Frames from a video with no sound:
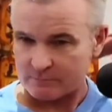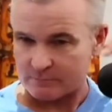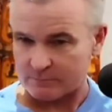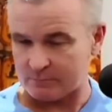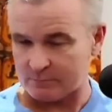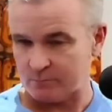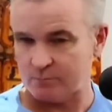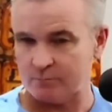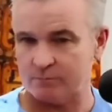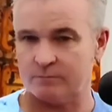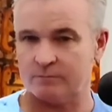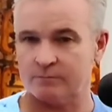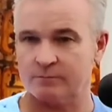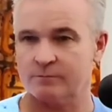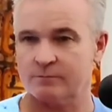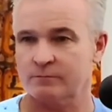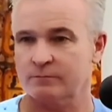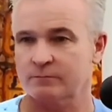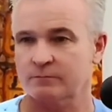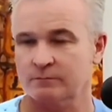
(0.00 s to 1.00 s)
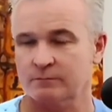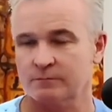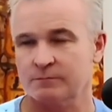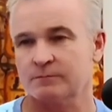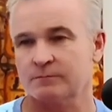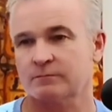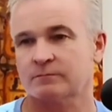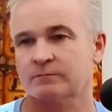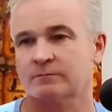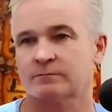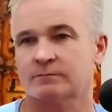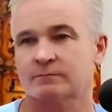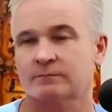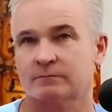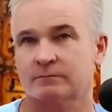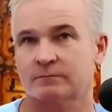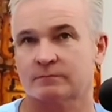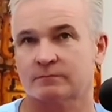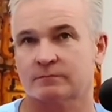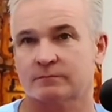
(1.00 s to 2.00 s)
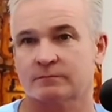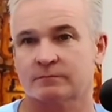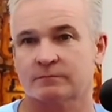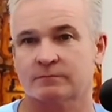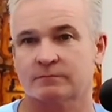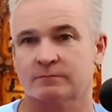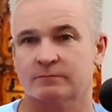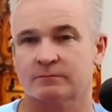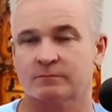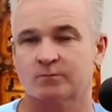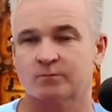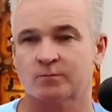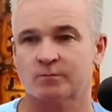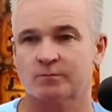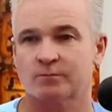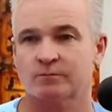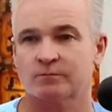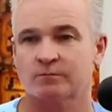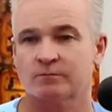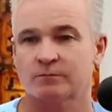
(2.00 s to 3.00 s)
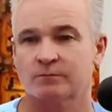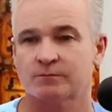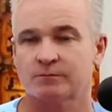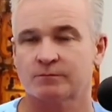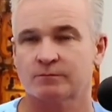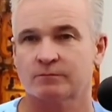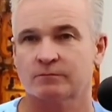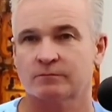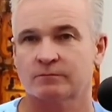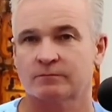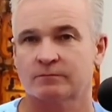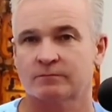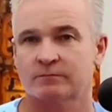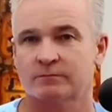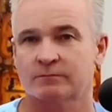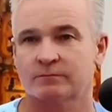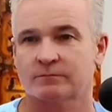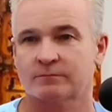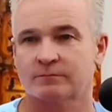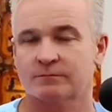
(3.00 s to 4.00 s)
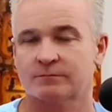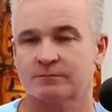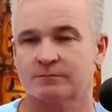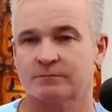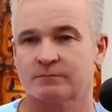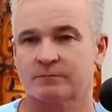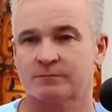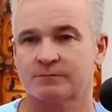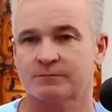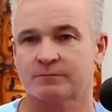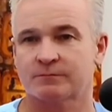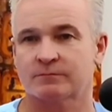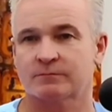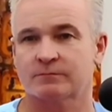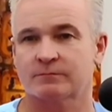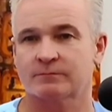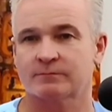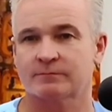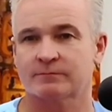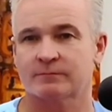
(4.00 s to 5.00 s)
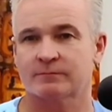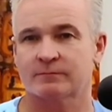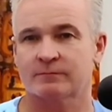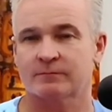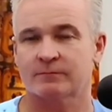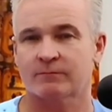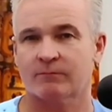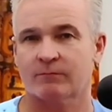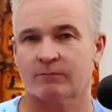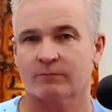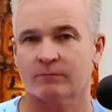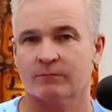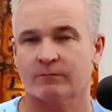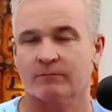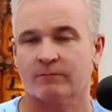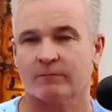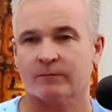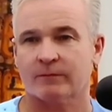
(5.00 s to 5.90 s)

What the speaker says: [no speech]